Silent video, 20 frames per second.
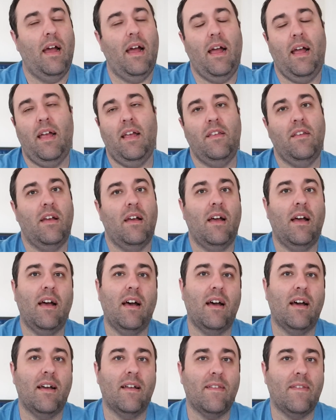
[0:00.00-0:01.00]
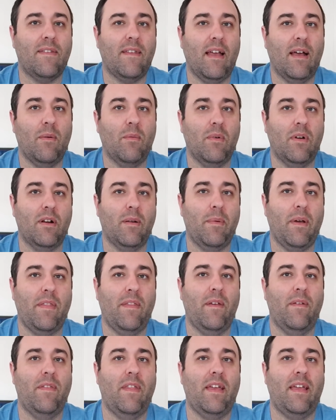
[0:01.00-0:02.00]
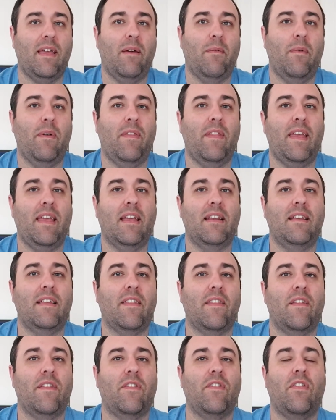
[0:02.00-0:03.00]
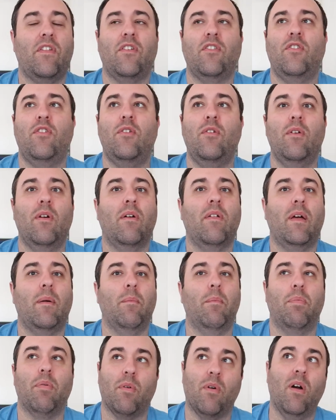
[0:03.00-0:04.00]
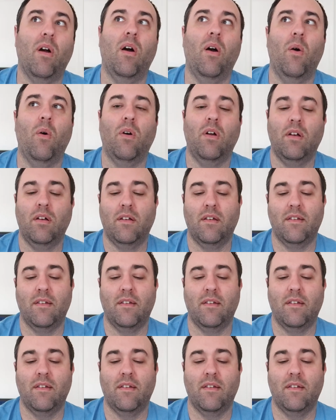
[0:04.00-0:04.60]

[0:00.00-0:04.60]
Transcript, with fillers: I, I honestly, I wonder about them. They get when they get together too like bro